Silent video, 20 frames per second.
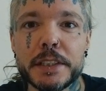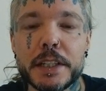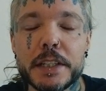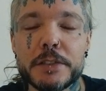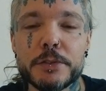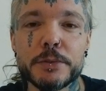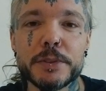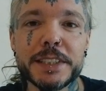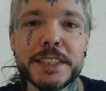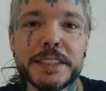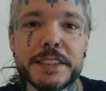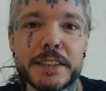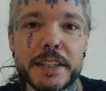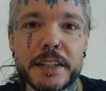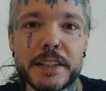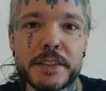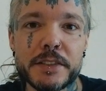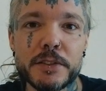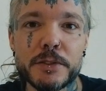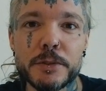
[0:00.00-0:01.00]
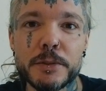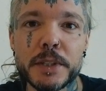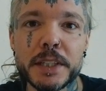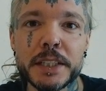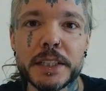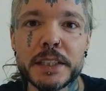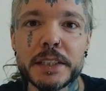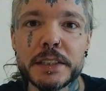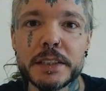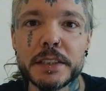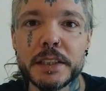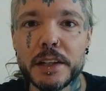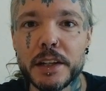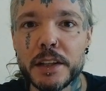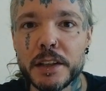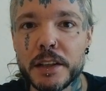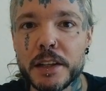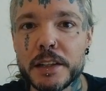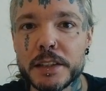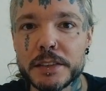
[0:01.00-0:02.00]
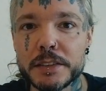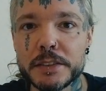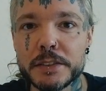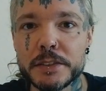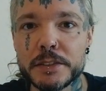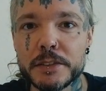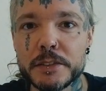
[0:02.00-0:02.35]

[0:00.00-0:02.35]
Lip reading: it really takes away a lot